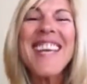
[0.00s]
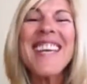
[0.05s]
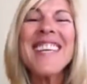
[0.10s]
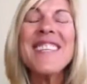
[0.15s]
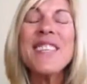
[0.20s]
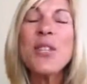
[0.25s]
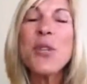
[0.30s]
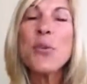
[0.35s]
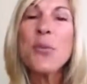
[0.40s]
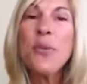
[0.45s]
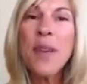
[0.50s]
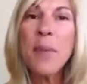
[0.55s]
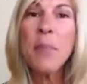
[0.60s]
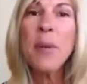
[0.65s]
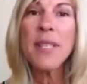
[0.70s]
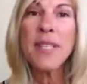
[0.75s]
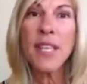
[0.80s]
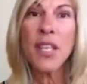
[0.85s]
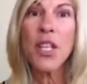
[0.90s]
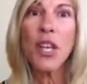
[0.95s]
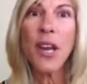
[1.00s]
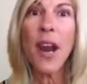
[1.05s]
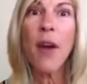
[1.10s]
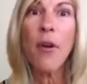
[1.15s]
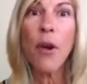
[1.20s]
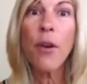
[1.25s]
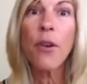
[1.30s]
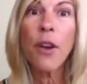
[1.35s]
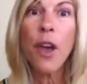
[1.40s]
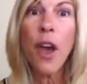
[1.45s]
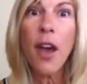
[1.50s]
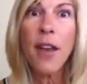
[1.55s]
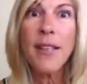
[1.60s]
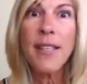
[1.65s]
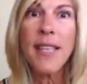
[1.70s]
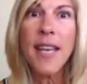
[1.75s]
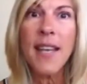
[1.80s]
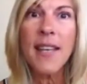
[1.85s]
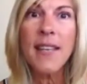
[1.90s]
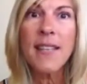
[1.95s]
is to reposition our own
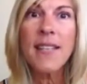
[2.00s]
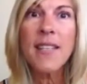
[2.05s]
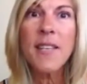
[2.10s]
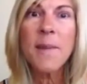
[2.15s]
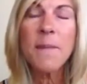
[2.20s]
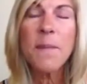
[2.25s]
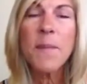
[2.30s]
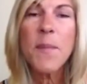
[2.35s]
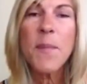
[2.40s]
content.